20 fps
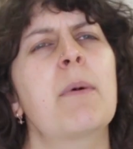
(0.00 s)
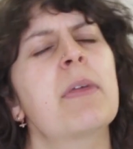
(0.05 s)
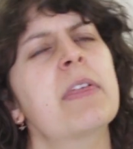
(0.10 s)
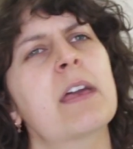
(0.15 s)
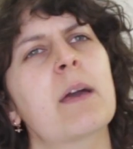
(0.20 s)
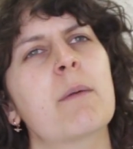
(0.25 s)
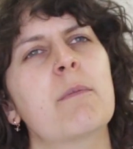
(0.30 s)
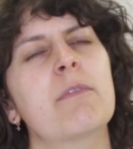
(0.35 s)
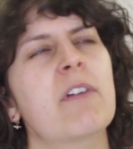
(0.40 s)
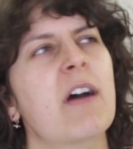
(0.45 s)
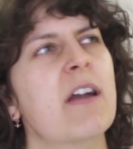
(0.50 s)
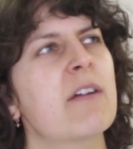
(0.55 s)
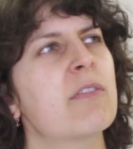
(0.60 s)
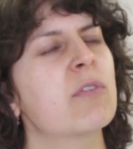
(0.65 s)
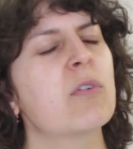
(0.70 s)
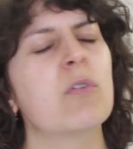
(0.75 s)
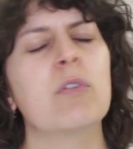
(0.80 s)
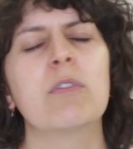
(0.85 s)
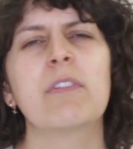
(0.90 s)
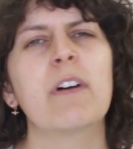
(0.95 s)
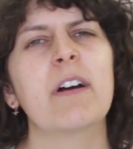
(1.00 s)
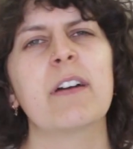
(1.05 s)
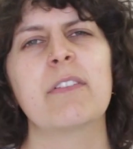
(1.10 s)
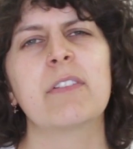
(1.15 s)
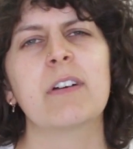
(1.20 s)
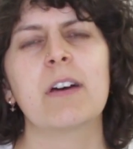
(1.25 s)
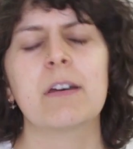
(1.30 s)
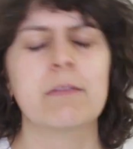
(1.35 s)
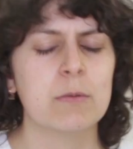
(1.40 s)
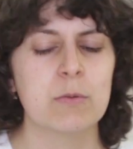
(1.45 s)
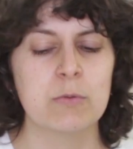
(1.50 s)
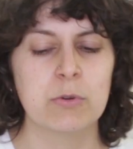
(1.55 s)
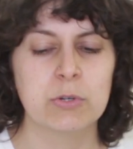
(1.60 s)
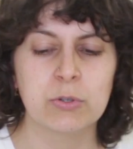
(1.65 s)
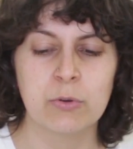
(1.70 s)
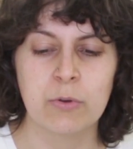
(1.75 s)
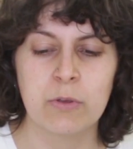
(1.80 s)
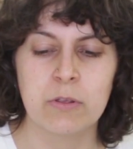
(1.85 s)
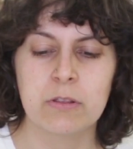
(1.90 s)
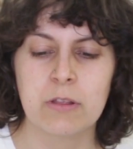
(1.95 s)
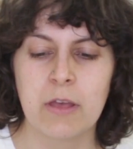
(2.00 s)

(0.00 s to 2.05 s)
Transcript: I think I'm 5'4", 5'5", I'm not sure.